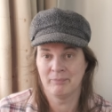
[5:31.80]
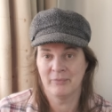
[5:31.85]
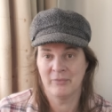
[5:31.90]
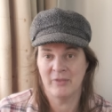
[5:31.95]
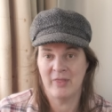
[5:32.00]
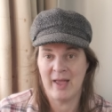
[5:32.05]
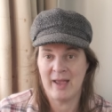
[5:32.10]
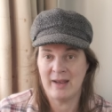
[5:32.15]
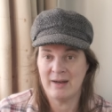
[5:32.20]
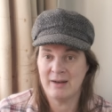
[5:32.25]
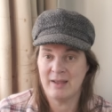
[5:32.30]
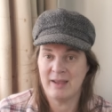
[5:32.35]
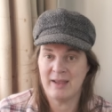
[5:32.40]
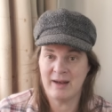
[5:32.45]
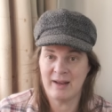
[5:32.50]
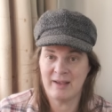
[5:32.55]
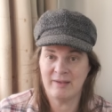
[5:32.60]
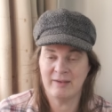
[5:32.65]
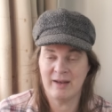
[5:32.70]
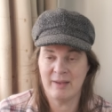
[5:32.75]
then
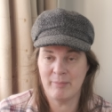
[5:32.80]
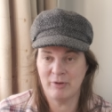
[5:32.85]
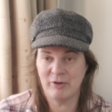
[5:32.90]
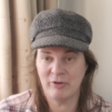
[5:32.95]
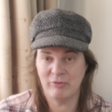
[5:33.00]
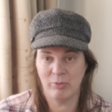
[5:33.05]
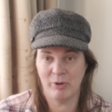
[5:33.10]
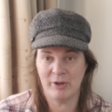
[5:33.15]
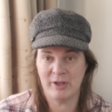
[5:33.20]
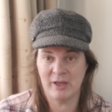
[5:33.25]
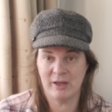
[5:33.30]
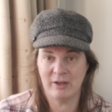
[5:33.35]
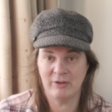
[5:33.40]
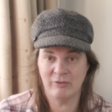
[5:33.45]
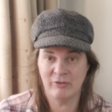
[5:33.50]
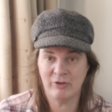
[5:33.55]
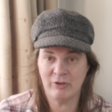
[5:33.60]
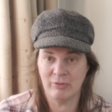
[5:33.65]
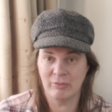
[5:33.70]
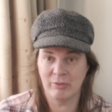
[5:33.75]
it is limited what you can
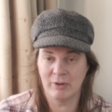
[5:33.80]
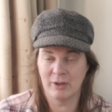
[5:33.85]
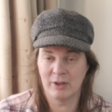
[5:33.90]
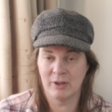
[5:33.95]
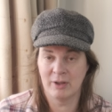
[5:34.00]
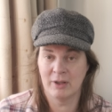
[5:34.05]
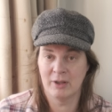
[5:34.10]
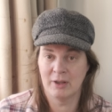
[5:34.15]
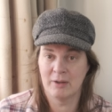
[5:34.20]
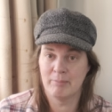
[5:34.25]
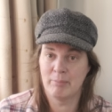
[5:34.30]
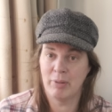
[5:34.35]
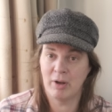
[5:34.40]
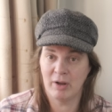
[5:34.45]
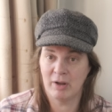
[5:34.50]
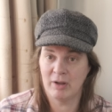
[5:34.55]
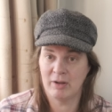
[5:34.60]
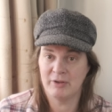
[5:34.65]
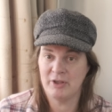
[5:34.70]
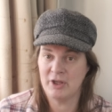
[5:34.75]
do.
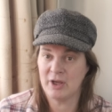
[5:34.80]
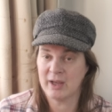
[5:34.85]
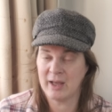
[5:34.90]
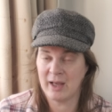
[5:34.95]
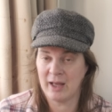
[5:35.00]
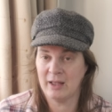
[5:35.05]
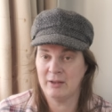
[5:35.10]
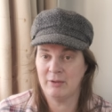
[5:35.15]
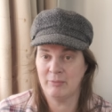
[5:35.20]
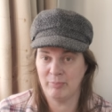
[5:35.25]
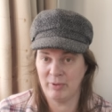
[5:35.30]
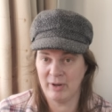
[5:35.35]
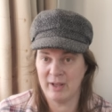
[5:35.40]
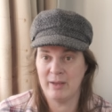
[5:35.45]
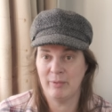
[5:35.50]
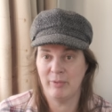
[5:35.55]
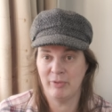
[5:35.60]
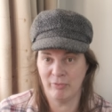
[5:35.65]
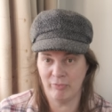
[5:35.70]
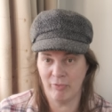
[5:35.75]
But you can
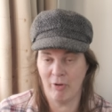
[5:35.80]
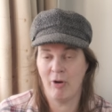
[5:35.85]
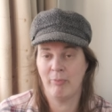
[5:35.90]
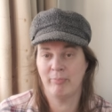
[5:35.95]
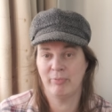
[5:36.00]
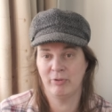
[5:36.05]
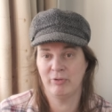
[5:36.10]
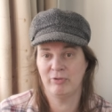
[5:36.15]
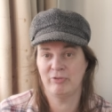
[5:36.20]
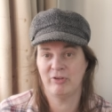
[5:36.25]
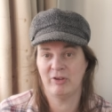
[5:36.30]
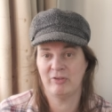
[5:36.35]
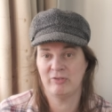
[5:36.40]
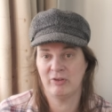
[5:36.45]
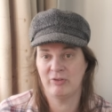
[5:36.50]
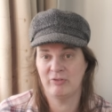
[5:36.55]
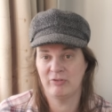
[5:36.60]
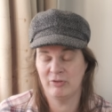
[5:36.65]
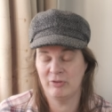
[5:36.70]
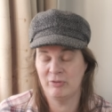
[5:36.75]
play with the RAW
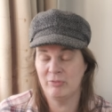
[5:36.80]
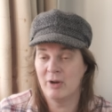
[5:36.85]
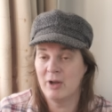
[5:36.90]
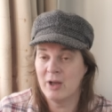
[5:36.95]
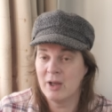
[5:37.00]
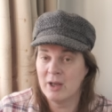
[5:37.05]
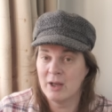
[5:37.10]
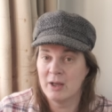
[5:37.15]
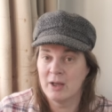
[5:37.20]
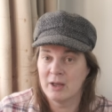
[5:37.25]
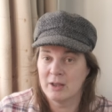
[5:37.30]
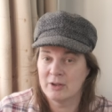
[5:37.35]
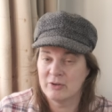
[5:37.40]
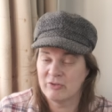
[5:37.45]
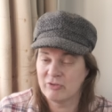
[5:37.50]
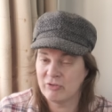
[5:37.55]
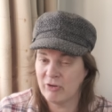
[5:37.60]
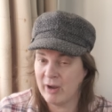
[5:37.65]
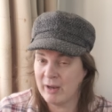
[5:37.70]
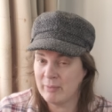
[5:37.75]
processor to
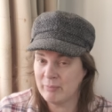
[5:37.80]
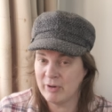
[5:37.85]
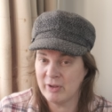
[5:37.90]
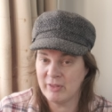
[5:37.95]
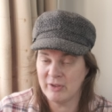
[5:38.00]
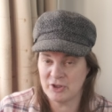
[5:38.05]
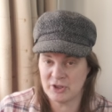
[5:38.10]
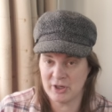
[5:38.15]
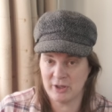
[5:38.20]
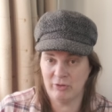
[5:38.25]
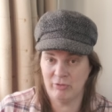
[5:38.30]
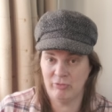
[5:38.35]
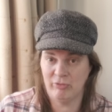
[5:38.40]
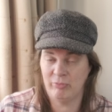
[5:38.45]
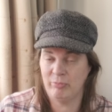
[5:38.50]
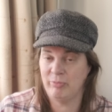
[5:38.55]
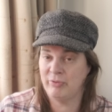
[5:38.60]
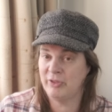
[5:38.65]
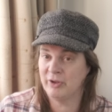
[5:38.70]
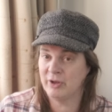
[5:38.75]
try and bring the shadows
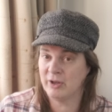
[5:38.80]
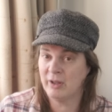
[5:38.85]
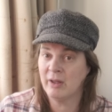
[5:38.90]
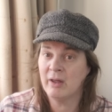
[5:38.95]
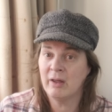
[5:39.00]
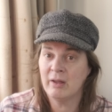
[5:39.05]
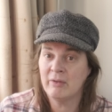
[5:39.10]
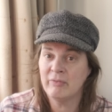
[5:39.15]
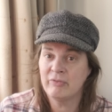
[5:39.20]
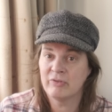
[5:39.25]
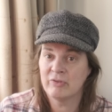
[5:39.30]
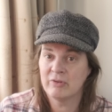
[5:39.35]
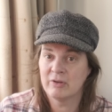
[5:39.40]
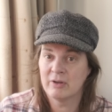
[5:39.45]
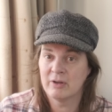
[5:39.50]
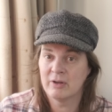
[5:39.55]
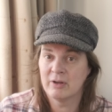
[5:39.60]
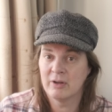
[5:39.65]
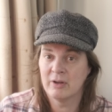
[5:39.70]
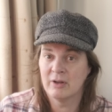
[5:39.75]
up with the curves
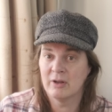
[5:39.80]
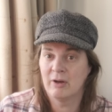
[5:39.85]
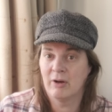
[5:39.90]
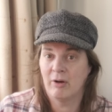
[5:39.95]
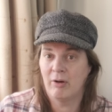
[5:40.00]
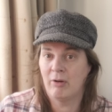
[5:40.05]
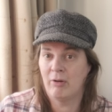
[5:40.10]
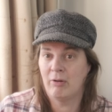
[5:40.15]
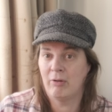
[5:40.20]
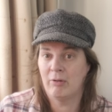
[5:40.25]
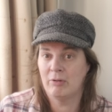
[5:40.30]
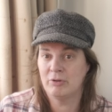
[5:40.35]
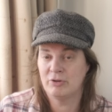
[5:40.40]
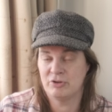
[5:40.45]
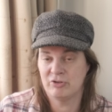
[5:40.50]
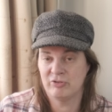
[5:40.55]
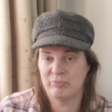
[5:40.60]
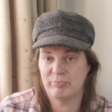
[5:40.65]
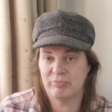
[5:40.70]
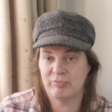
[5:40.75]
or
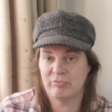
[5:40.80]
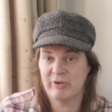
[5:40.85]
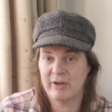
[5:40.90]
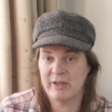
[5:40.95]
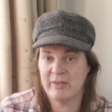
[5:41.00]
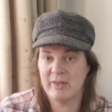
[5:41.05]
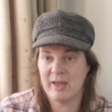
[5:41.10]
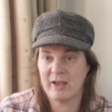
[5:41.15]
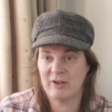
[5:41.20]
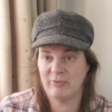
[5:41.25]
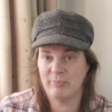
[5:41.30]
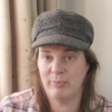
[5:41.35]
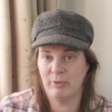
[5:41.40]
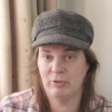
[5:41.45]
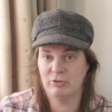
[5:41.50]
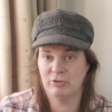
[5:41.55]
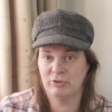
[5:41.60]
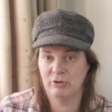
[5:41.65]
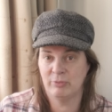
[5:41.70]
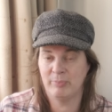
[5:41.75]
just bring the
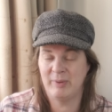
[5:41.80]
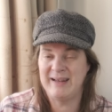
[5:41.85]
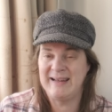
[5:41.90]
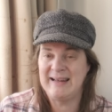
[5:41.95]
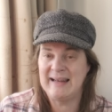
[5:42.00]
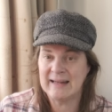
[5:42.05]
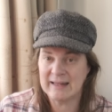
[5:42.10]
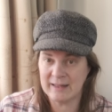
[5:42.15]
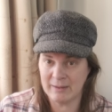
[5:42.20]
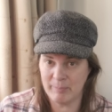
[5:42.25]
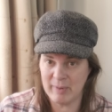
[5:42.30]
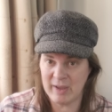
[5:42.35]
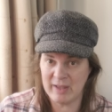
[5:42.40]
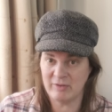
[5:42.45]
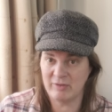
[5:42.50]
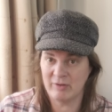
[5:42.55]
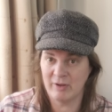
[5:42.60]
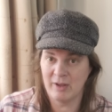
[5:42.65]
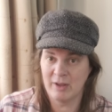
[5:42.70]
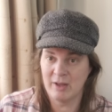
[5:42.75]
exposure up a little bit